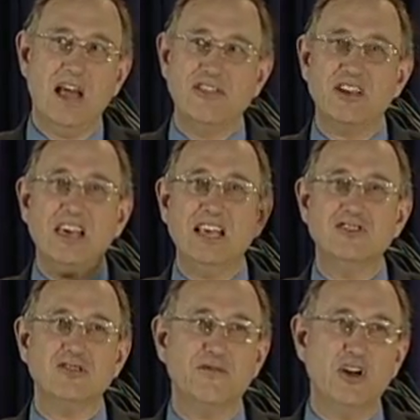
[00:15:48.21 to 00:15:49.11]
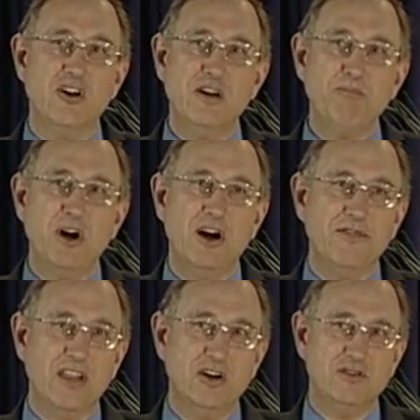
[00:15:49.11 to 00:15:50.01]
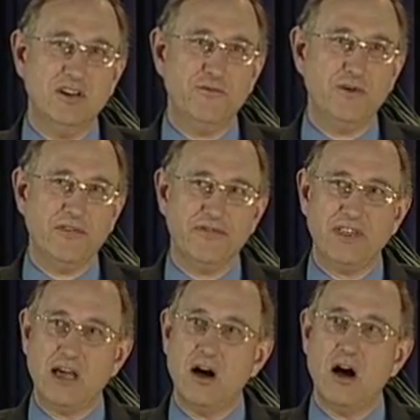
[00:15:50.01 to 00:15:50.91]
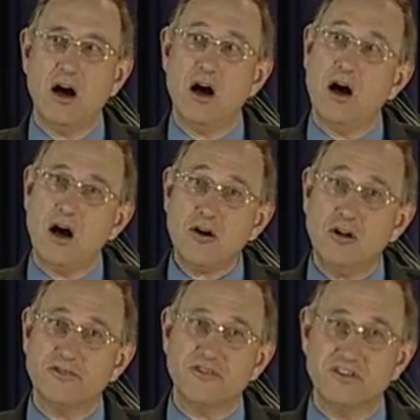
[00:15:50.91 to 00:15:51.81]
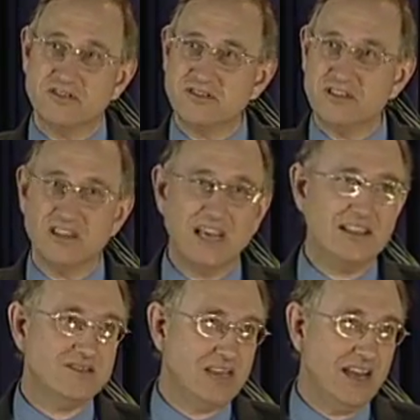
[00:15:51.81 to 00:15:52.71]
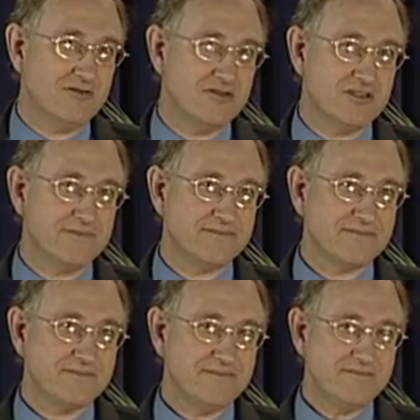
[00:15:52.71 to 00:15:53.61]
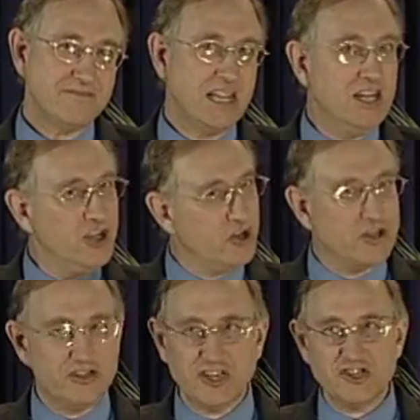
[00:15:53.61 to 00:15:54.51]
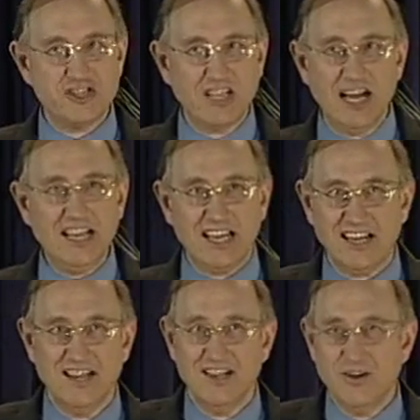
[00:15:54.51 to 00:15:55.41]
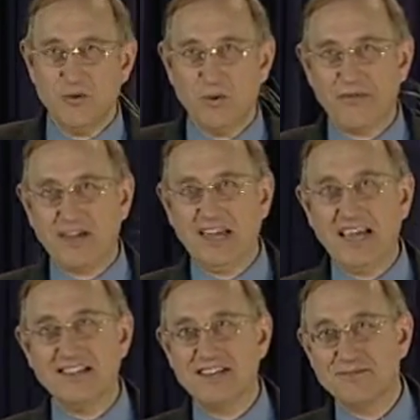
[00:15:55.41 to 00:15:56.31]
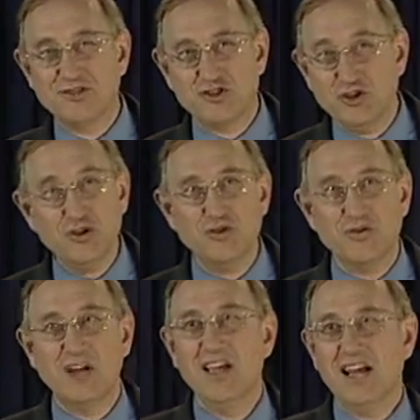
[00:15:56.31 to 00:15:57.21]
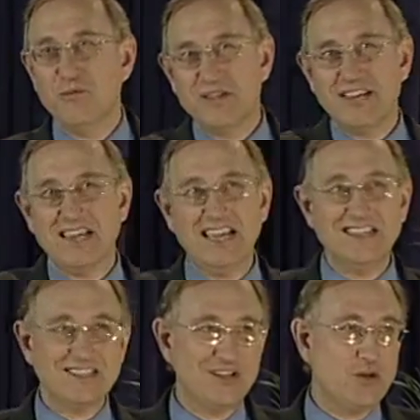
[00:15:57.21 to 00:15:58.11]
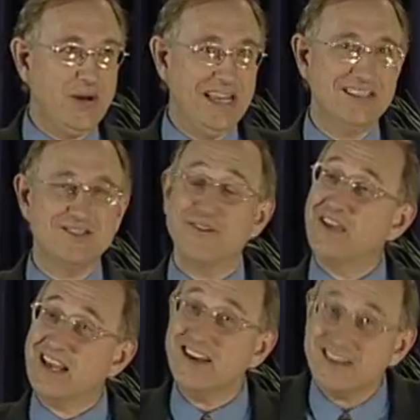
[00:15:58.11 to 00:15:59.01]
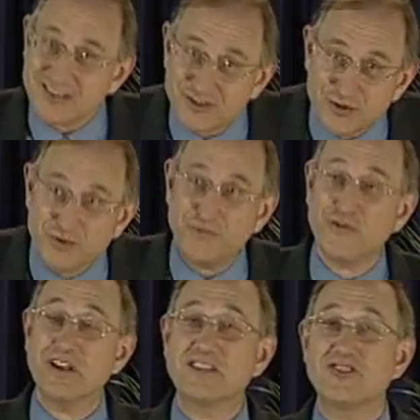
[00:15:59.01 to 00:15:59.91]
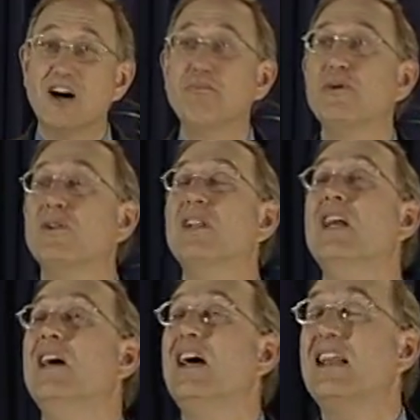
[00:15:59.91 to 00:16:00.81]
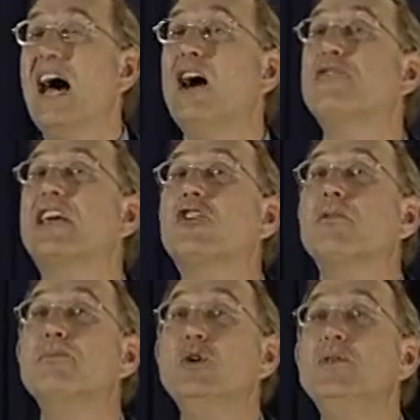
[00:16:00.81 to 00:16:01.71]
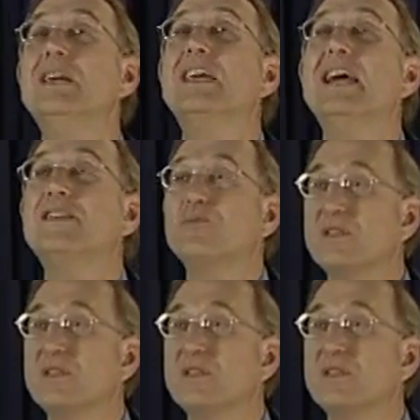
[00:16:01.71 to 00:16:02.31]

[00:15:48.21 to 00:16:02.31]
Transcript: And the kings of Europe are no different. They are occultists in that sense. You can just study what the kingdoms do and what the kings and queens of England do, for example, and how they communicate